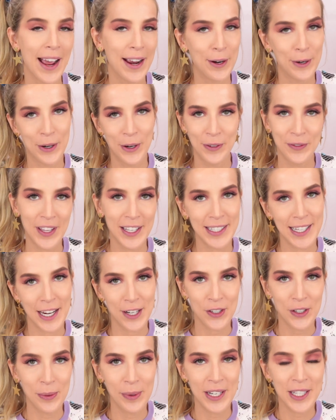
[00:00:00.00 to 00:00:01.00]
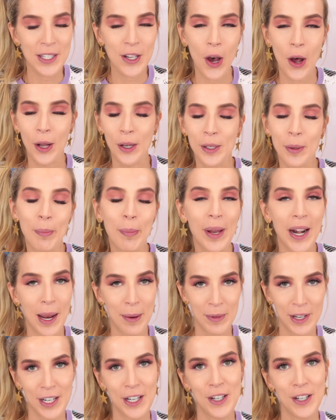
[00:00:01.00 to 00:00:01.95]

I don't know if that's actually what it's called, but I'm